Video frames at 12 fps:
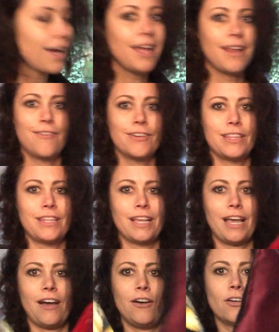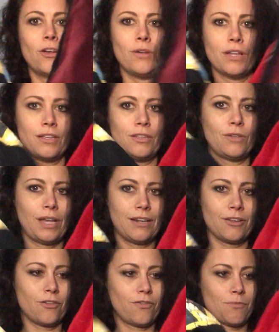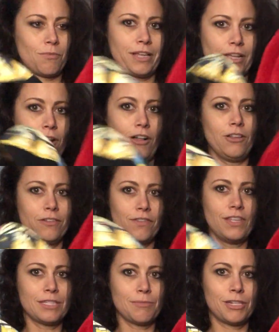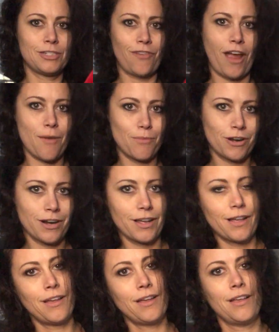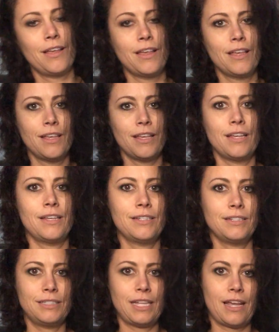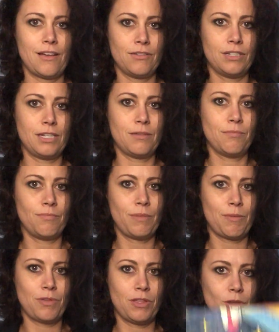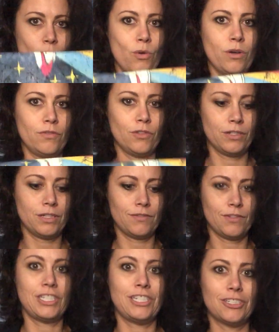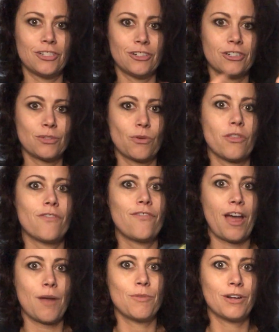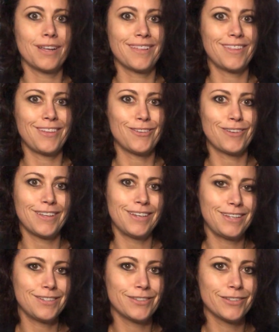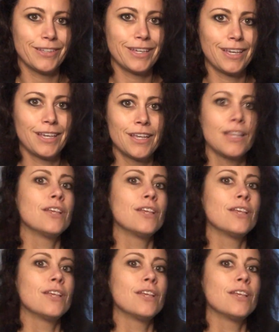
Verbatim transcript: cut everything out, you kind of go from like all of this much fabric down to maybe the equivalent of a t-shirt's worth of fabric that you can easily